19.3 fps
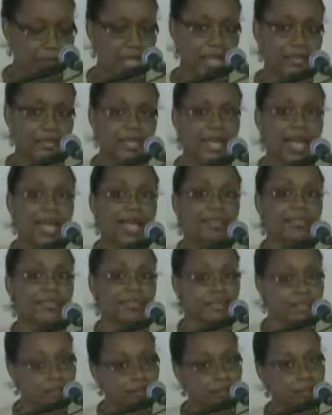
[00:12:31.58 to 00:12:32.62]
And I
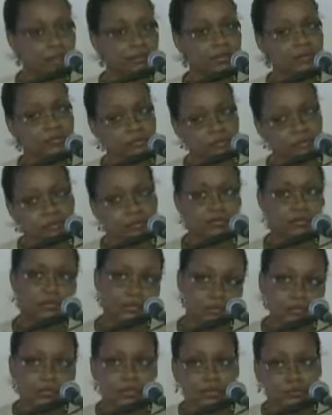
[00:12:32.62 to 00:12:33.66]
think,
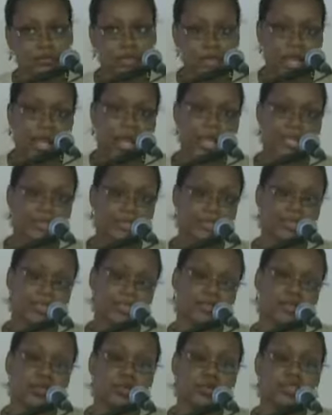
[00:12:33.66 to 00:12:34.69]
as I
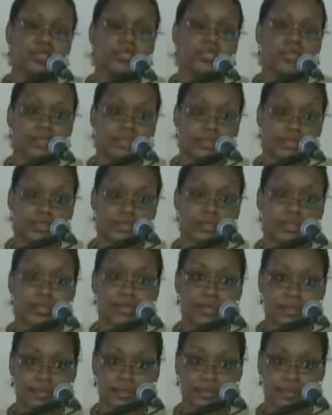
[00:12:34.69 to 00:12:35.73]
said, I only did it
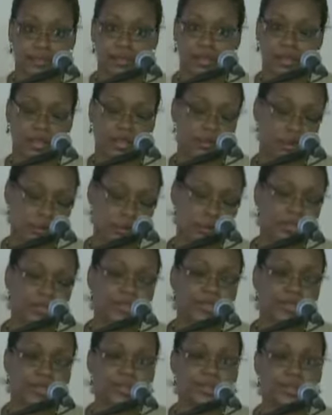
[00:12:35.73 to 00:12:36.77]

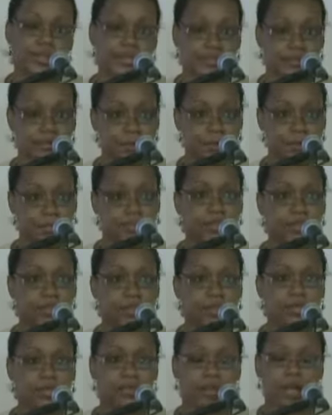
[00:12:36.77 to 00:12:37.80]
this semester
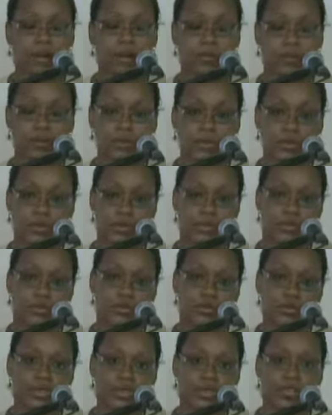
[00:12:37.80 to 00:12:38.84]
with these
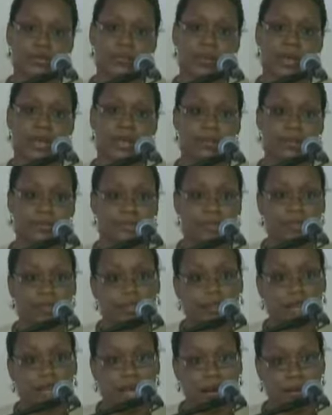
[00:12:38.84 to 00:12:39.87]
students, but I
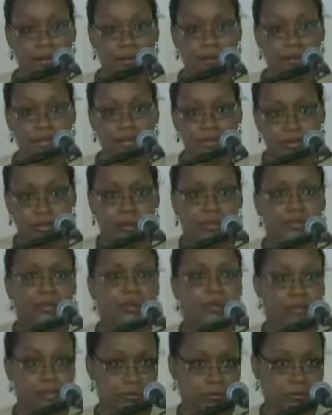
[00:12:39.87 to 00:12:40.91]
think there's been
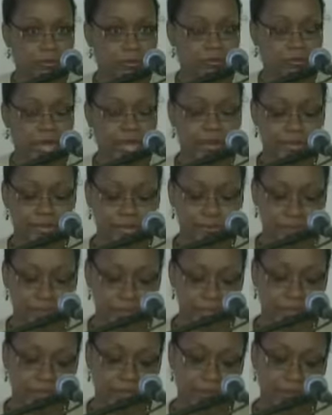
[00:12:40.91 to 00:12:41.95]
some
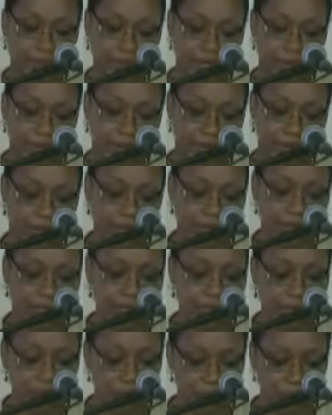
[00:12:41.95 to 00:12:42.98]
relatively good feedback in that
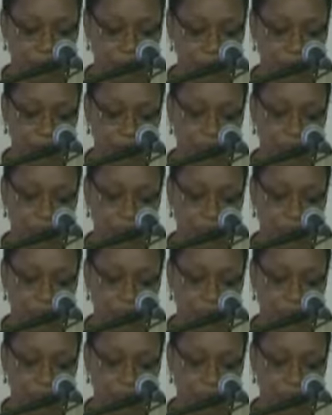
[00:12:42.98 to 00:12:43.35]
regard.